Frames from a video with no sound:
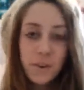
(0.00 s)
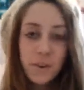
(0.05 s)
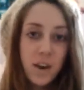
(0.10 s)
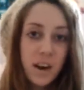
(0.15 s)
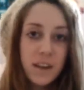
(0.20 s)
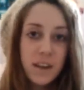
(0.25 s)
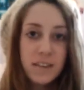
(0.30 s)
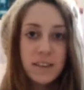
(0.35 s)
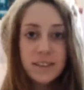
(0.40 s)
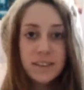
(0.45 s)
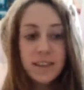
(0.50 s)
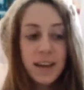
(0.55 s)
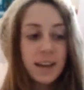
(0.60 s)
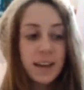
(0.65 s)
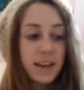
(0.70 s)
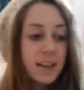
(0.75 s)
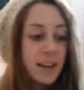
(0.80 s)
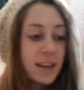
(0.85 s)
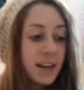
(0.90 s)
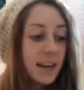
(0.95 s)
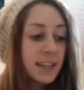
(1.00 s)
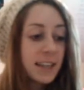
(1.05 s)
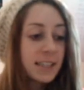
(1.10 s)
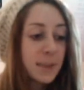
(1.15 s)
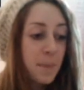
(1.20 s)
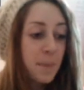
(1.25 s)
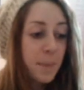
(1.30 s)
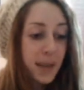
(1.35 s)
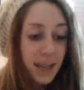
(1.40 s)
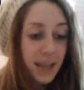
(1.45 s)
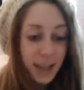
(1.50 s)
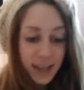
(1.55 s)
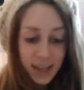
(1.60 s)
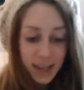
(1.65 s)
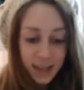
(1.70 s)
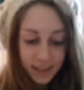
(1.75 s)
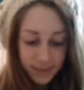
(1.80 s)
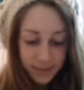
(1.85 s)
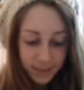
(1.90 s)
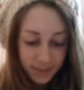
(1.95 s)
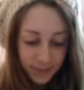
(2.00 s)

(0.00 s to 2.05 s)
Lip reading: Rocking this hat. And then I got some money.